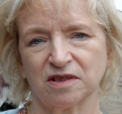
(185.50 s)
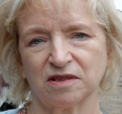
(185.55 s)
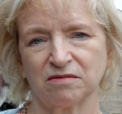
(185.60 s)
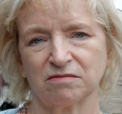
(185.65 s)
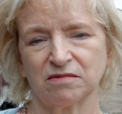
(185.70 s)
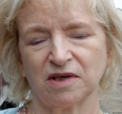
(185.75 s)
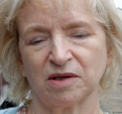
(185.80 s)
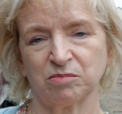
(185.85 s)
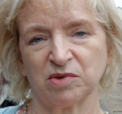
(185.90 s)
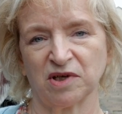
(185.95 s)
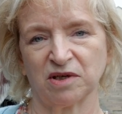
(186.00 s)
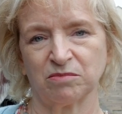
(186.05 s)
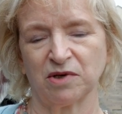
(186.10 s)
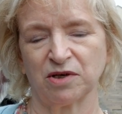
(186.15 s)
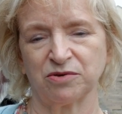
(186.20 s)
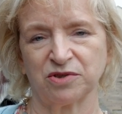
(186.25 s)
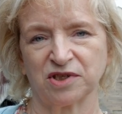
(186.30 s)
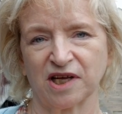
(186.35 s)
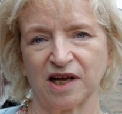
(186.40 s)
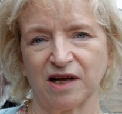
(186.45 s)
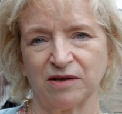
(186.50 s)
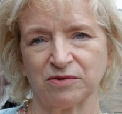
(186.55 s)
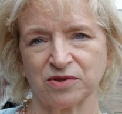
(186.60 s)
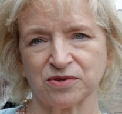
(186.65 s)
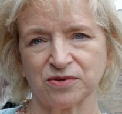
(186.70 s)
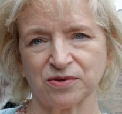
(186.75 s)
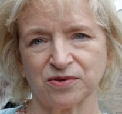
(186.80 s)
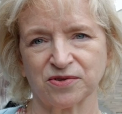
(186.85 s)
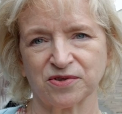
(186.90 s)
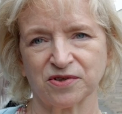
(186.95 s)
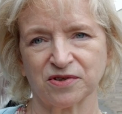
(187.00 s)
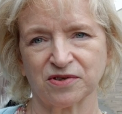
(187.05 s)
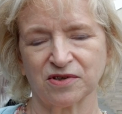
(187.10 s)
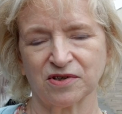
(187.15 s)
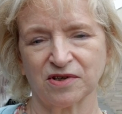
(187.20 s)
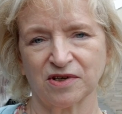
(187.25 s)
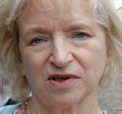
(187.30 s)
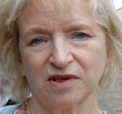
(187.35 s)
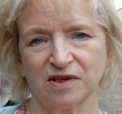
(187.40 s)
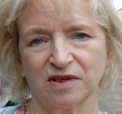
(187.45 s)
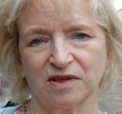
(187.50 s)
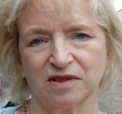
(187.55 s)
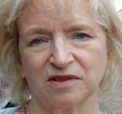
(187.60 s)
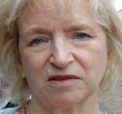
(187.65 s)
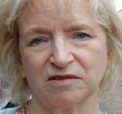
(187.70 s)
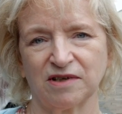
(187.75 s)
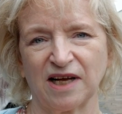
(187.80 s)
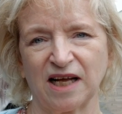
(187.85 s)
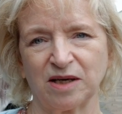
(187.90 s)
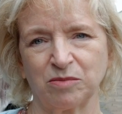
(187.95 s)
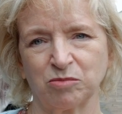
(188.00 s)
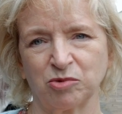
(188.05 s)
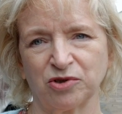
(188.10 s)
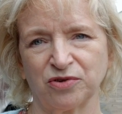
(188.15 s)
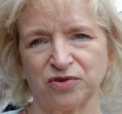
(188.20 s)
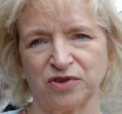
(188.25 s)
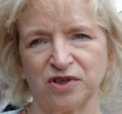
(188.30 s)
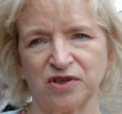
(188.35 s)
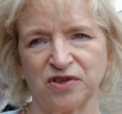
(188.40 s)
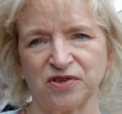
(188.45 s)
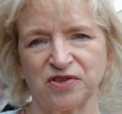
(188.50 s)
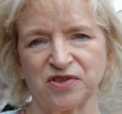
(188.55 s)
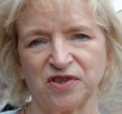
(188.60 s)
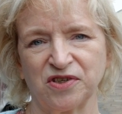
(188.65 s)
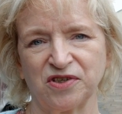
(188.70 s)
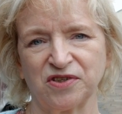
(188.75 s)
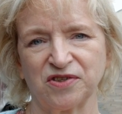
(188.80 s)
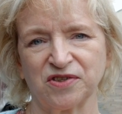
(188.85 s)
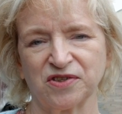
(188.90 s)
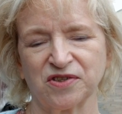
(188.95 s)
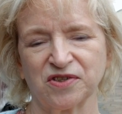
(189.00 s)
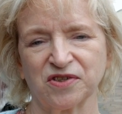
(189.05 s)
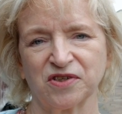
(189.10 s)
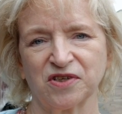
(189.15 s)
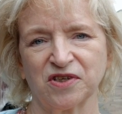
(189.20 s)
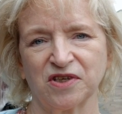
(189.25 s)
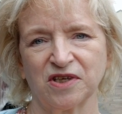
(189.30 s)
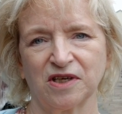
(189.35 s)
run by most councils. There are Admiral nurses.